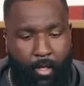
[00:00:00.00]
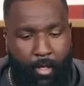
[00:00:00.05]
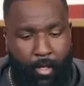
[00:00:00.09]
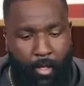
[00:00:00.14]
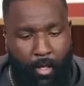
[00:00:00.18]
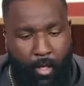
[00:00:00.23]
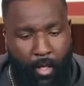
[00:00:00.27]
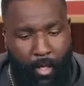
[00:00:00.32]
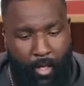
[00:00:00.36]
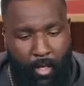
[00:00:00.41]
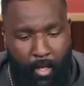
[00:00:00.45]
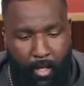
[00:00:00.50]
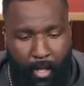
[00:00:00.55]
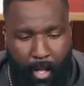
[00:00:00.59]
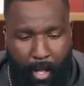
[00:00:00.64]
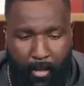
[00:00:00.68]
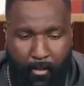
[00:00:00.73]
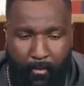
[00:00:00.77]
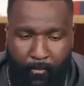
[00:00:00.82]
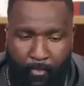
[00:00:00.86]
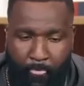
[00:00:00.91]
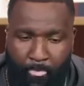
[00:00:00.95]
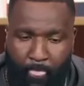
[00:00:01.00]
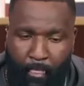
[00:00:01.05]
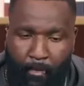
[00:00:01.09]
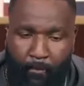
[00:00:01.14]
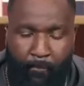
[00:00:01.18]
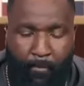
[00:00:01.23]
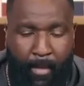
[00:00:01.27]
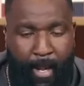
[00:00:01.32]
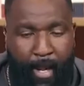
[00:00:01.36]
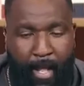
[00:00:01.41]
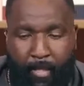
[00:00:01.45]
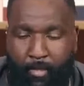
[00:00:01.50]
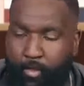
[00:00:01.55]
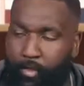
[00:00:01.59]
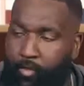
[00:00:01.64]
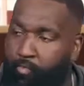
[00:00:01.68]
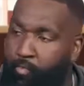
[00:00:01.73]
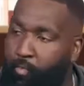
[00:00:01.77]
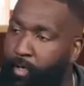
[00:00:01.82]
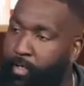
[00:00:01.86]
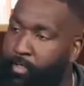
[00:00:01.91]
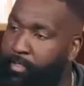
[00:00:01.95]
And he like, man, I just
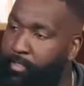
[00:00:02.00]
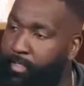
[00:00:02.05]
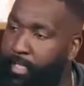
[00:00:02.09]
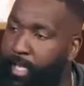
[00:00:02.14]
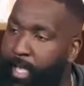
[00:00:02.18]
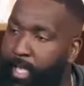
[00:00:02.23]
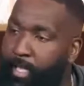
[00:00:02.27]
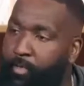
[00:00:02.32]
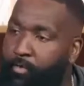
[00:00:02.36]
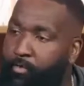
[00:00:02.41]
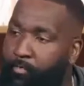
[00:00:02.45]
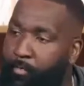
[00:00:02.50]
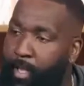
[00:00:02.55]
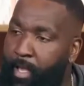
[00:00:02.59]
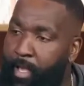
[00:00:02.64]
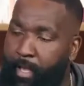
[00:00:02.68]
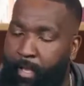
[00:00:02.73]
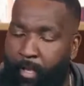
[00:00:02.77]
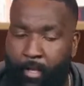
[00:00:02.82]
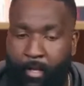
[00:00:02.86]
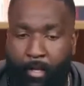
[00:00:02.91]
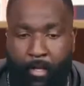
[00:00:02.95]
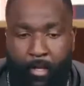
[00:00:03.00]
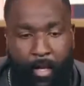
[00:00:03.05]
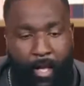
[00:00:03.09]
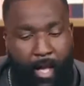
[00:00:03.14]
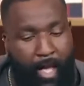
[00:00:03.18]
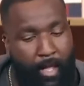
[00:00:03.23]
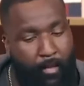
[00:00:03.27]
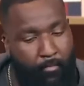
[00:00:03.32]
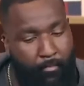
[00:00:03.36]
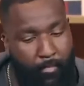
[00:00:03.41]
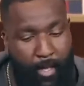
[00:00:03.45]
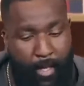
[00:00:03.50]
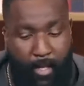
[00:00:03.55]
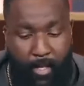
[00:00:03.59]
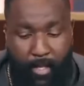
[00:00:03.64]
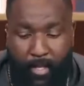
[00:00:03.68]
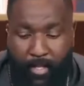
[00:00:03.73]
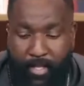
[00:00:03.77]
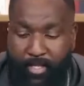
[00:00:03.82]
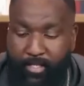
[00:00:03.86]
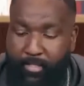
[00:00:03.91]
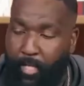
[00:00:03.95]
wanted to tell you, man, hey, man,
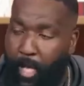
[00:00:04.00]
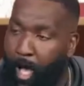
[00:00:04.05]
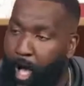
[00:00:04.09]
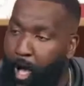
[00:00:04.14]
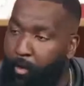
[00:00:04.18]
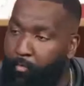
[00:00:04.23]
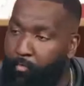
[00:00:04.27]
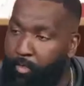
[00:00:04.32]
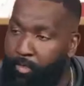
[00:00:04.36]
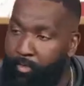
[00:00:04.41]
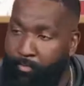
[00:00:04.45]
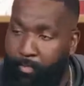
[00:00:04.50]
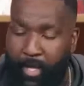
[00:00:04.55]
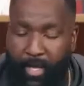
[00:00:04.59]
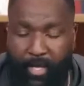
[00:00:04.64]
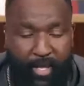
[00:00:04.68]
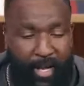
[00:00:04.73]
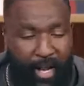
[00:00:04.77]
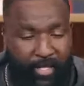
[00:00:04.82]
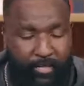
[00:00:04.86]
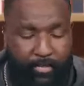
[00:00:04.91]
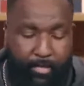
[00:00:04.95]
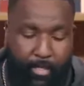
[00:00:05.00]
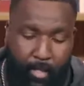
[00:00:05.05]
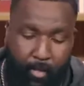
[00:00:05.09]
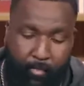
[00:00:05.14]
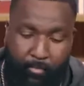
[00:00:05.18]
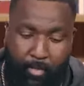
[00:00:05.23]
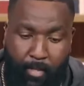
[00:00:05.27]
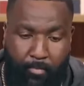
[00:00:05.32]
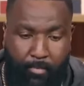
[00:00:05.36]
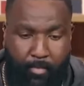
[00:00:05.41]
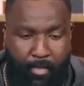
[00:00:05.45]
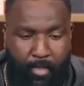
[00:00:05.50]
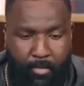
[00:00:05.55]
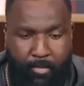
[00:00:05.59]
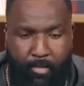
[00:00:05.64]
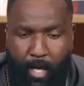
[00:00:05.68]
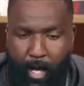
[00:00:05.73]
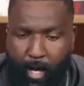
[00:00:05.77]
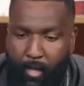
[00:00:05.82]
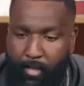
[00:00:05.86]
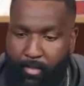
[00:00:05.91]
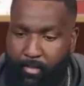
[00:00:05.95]
it's all respect. And I tell people this
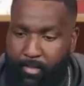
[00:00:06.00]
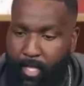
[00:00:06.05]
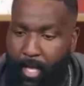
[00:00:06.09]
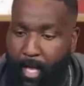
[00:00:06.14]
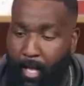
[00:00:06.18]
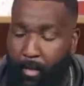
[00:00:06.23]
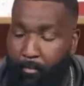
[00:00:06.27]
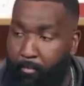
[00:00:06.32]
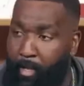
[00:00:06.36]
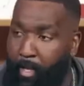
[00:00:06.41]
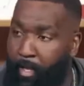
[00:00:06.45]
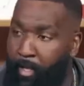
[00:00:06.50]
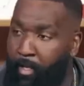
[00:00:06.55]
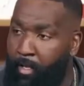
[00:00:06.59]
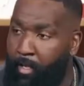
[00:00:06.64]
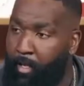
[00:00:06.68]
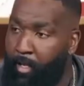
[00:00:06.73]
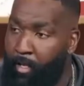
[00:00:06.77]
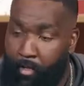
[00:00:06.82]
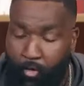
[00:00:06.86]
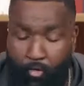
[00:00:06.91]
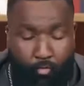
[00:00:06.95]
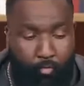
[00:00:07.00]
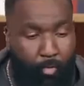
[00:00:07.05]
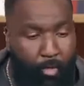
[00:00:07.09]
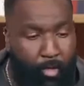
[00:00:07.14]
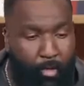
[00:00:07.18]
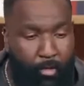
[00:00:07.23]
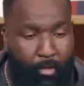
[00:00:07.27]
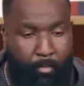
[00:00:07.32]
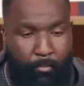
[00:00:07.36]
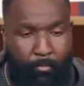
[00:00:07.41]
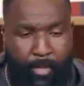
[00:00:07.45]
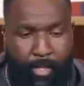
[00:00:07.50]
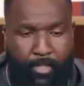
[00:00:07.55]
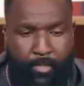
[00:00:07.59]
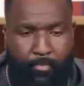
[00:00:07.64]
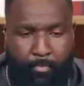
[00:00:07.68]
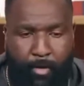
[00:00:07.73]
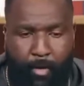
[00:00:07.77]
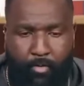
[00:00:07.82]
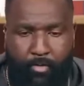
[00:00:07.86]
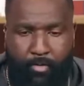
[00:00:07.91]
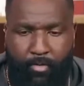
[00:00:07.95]
all the time, man. You one of the best
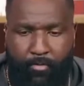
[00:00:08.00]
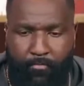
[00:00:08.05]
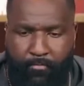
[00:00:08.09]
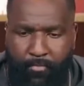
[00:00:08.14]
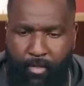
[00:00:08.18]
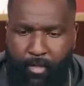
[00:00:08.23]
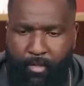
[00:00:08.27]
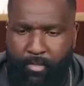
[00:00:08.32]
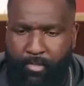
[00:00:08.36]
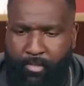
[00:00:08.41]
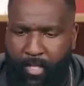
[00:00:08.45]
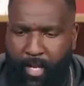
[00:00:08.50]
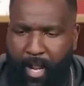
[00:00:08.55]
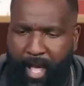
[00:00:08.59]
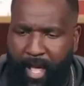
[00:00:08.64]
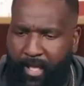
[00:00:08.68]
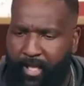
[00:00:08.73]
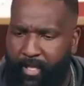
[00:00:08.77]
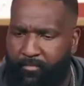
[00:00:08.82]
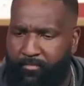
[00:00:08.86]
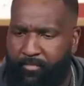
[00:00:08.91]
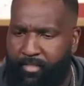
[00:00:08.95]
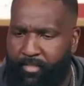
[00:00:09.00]
post defenders that I ever